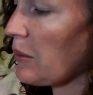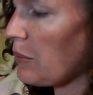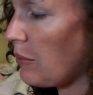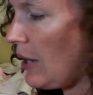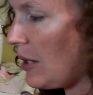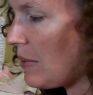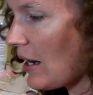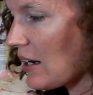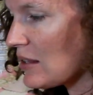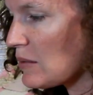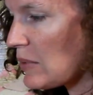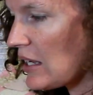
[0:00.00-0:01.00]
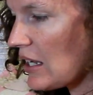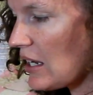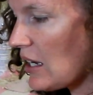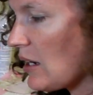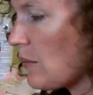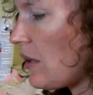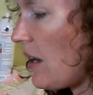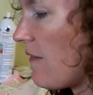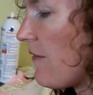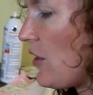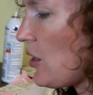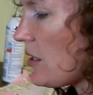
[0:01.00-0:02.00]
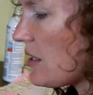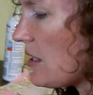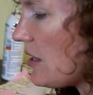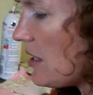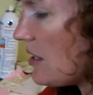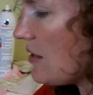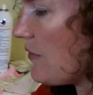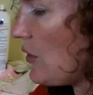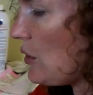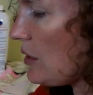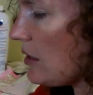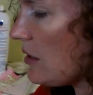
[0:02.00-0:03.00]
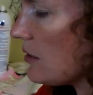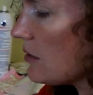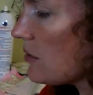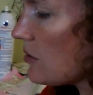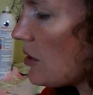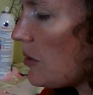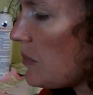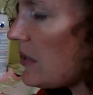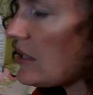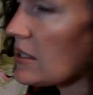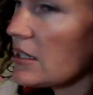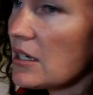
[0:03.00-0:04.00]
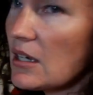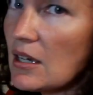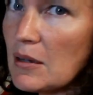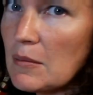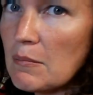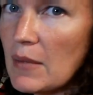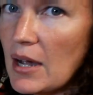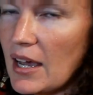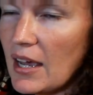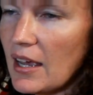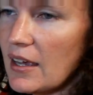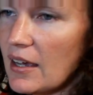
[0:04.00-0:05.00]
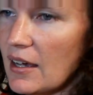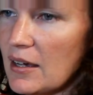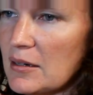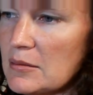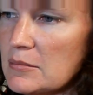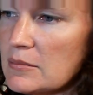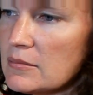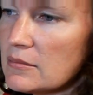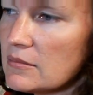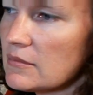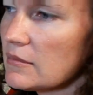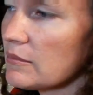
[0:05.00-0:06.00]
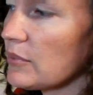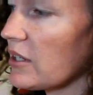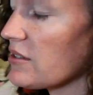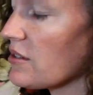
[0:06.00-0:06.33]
Way back at the beginning, when I first did these first little strips, my presser